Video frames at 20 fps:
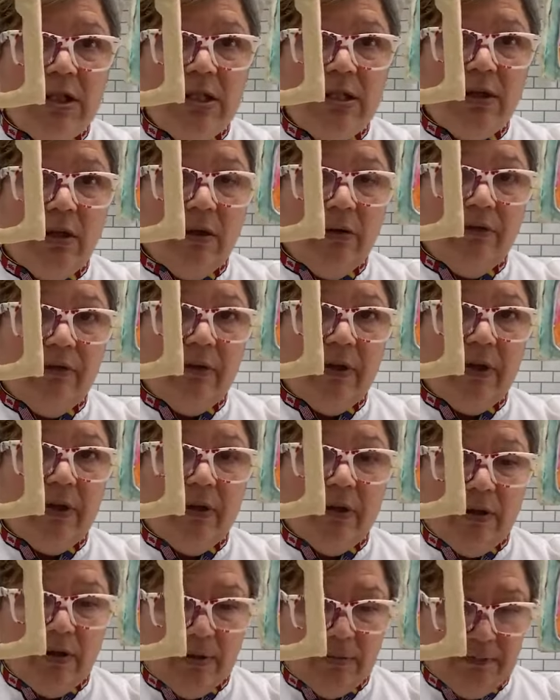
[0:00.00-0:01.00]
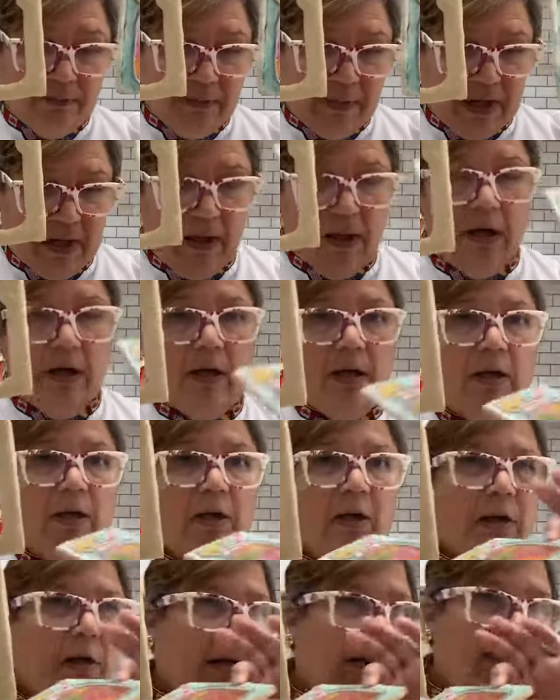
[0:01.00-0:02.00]
sheet of the,
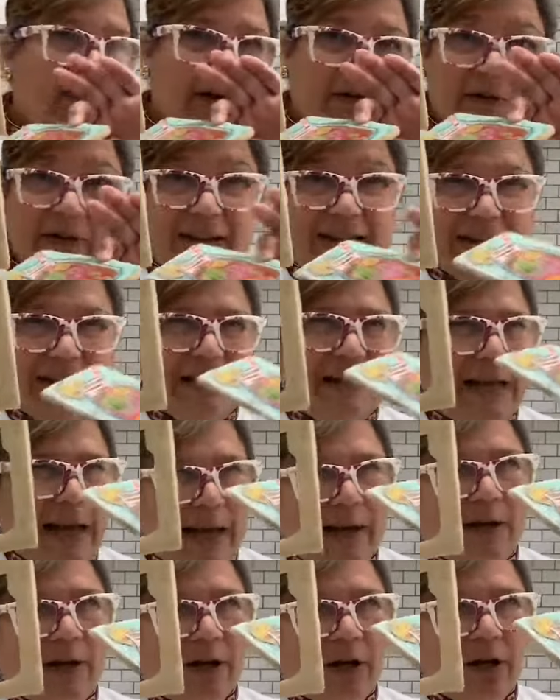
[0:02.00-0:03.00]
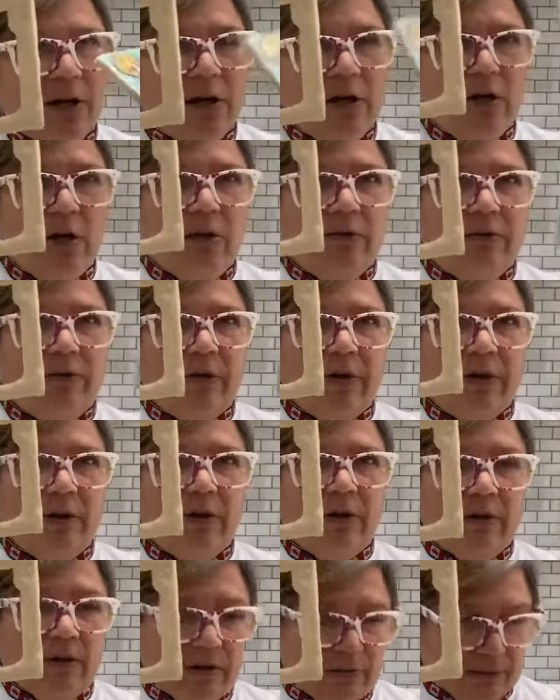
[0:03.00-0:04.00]
you know, like a very thin layer of
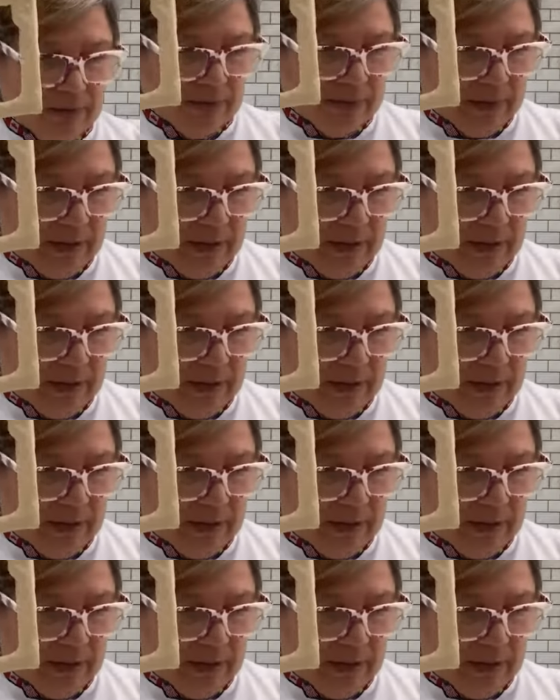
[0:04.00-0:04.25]
the